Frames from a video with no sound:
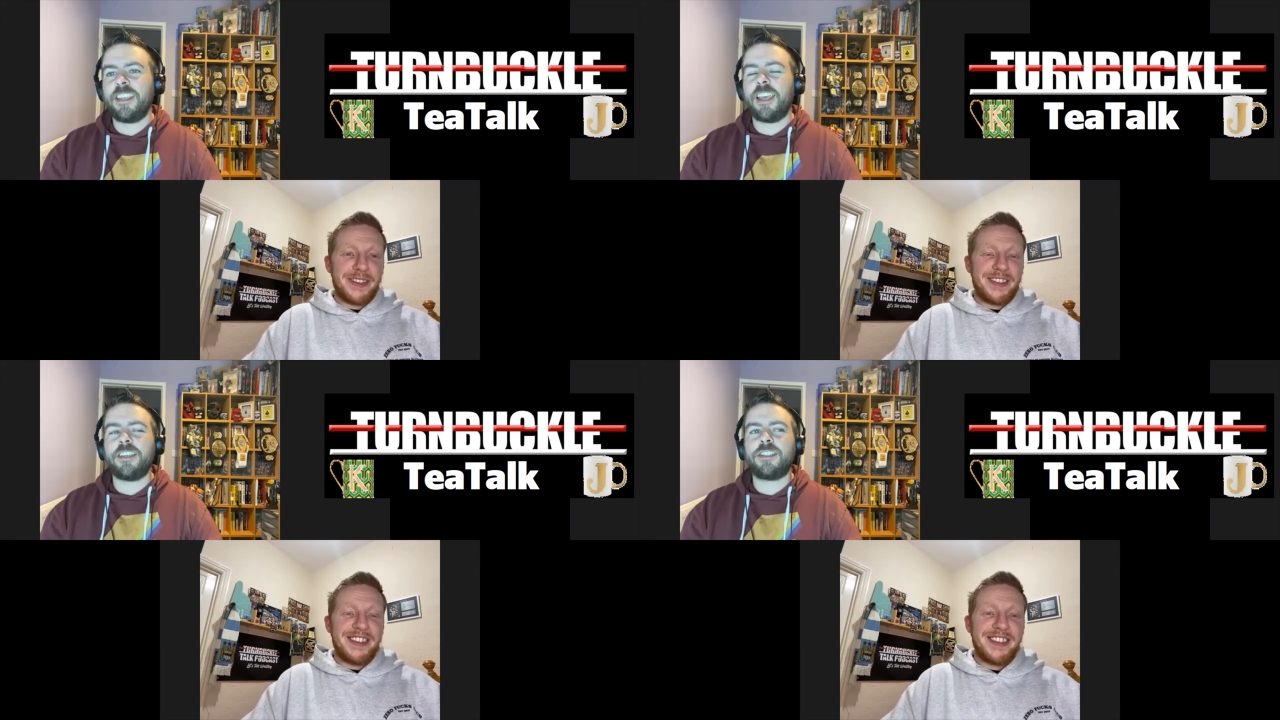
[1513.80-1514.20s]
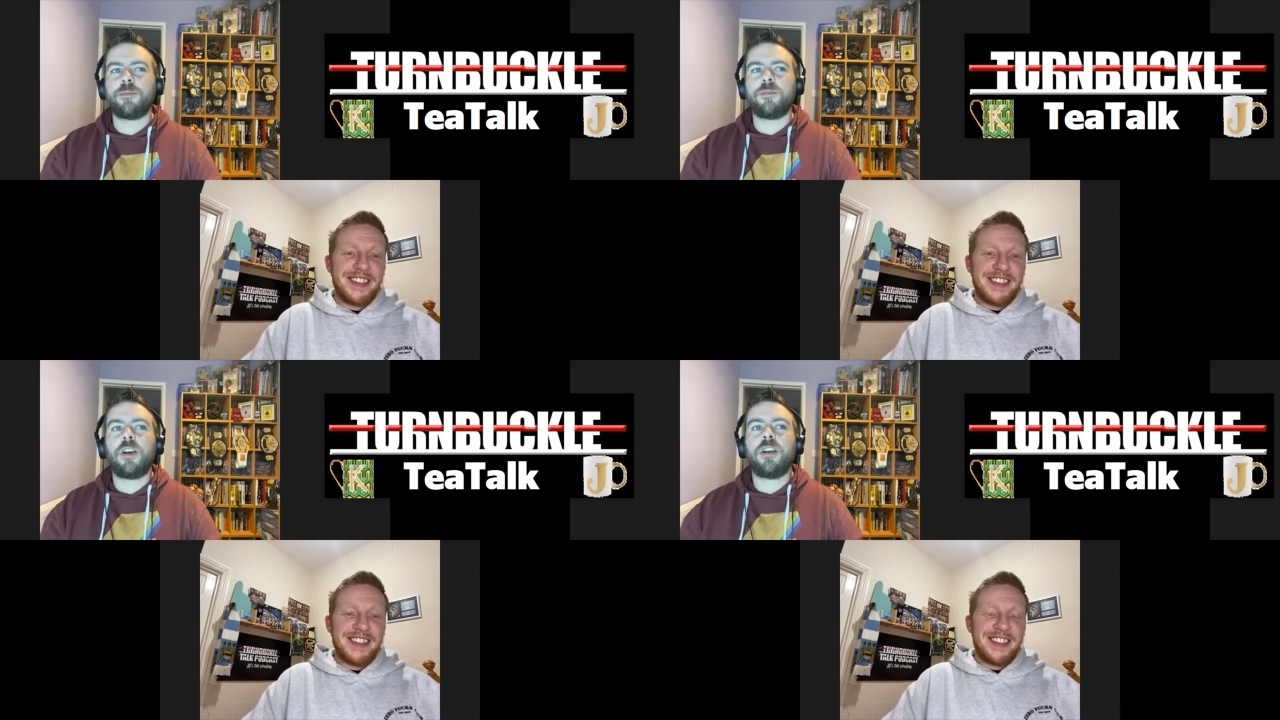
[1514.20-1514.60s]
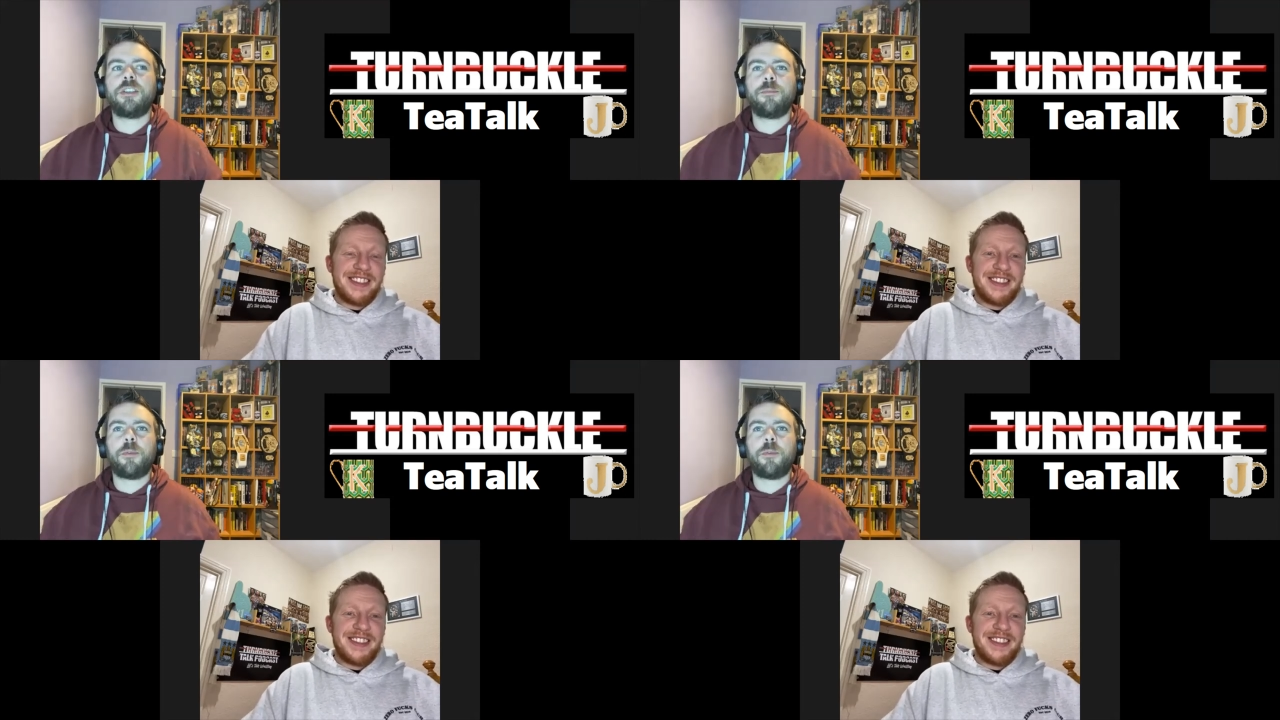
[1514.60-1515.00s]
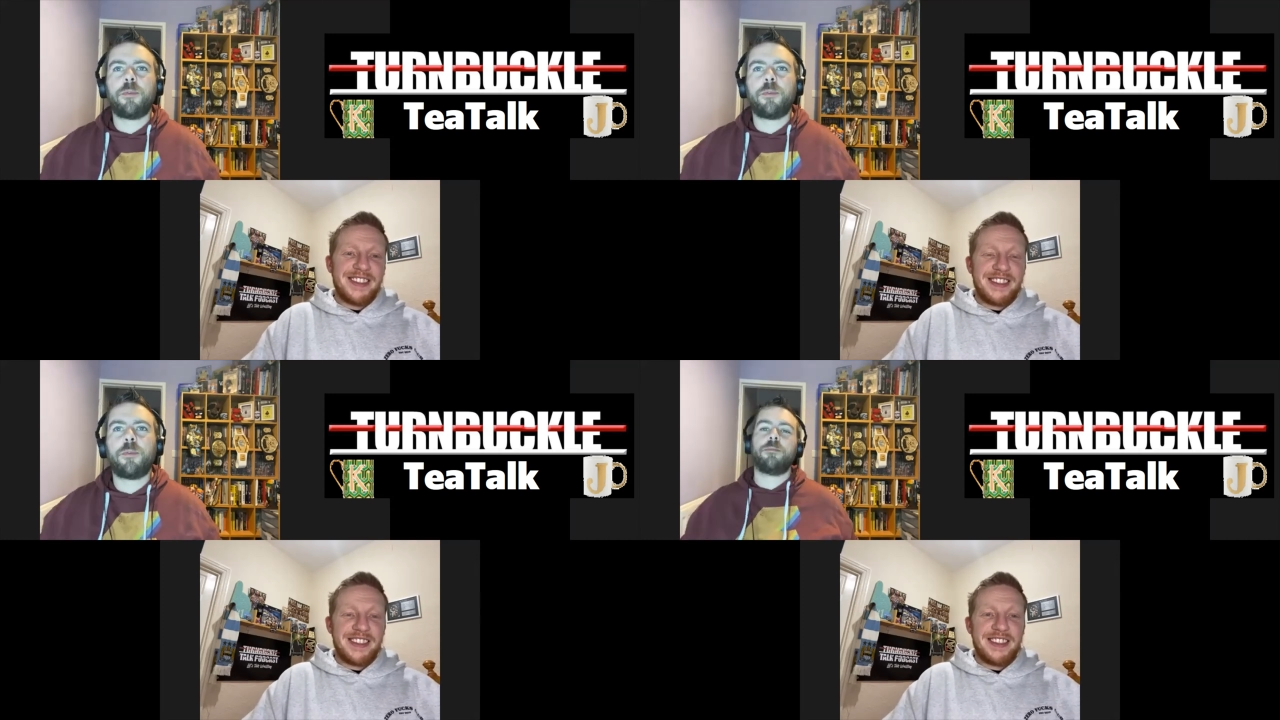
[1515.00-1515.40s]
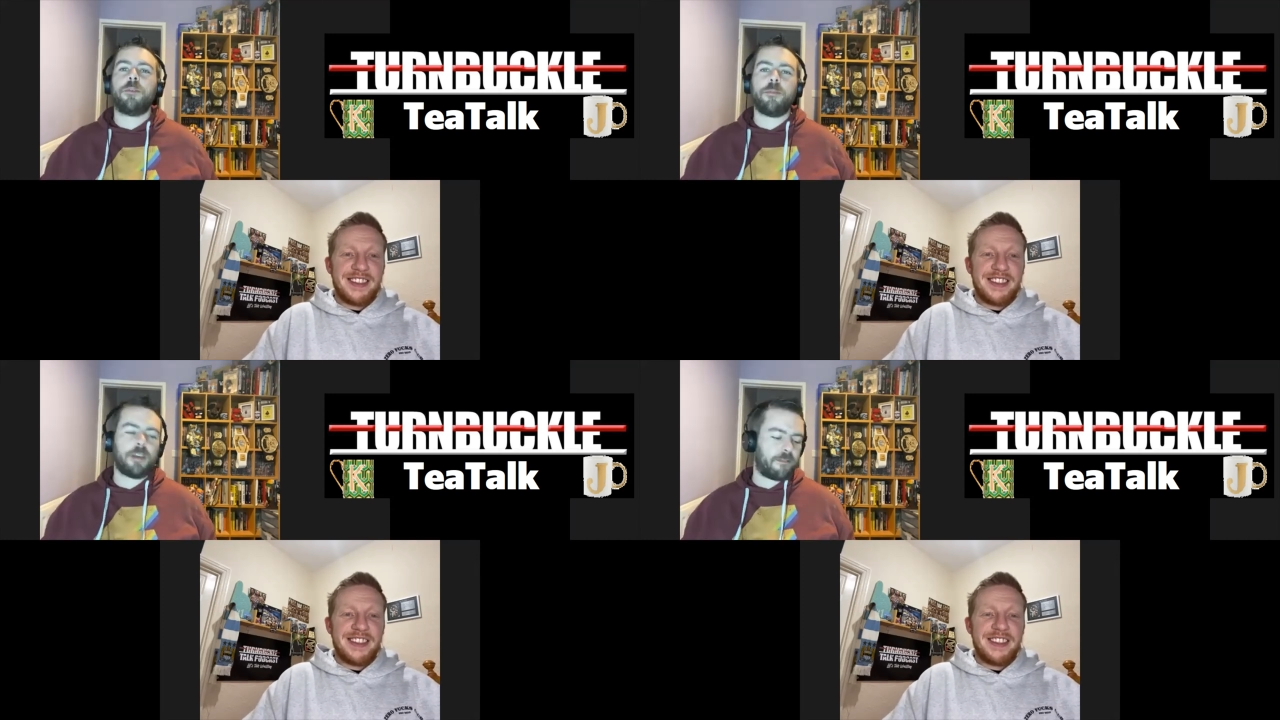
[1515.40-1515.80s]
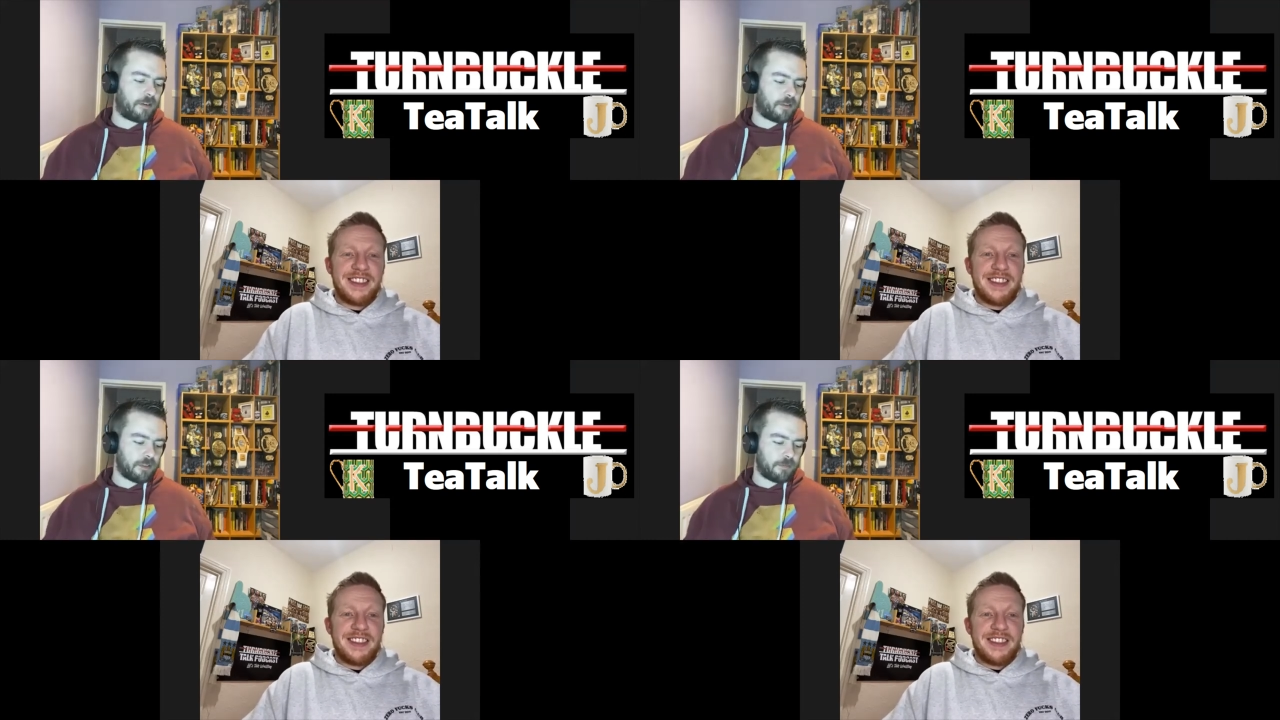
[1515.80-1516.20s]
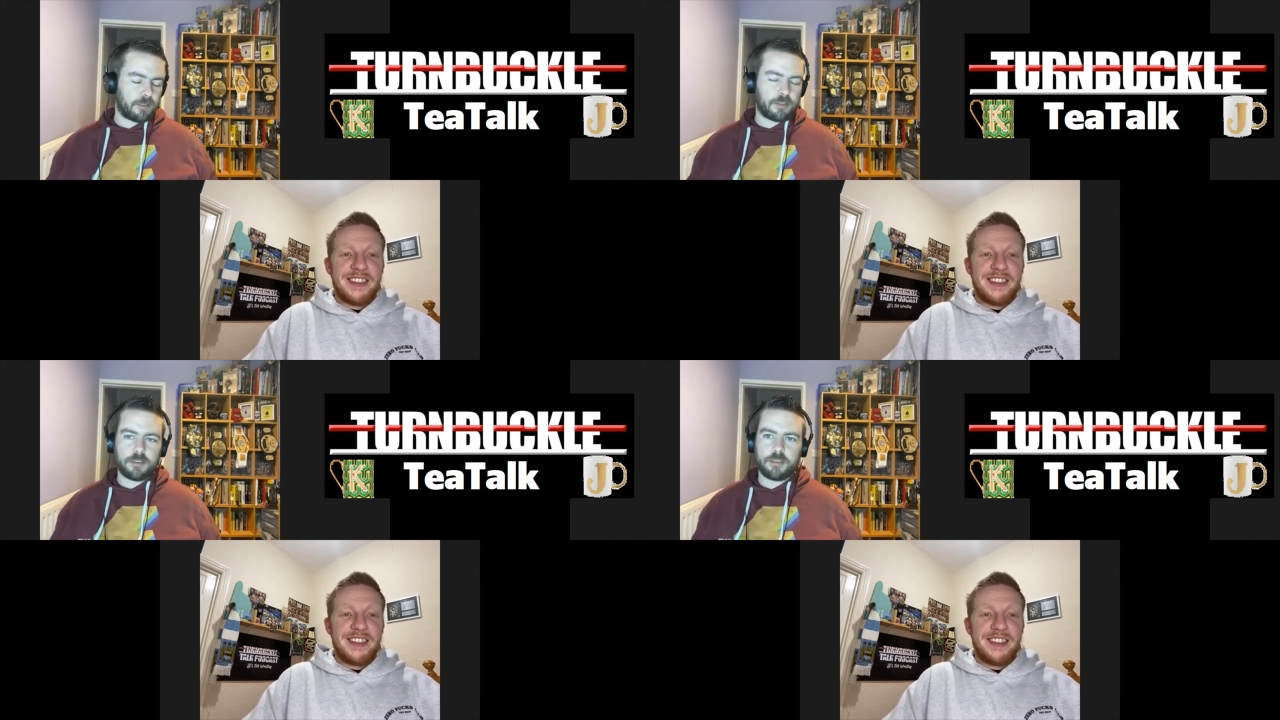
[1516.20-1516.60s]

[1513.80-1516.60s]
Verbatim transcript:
Speaker 1: Yeah, she. I oh, she bought. No, she bought me out for Christmas.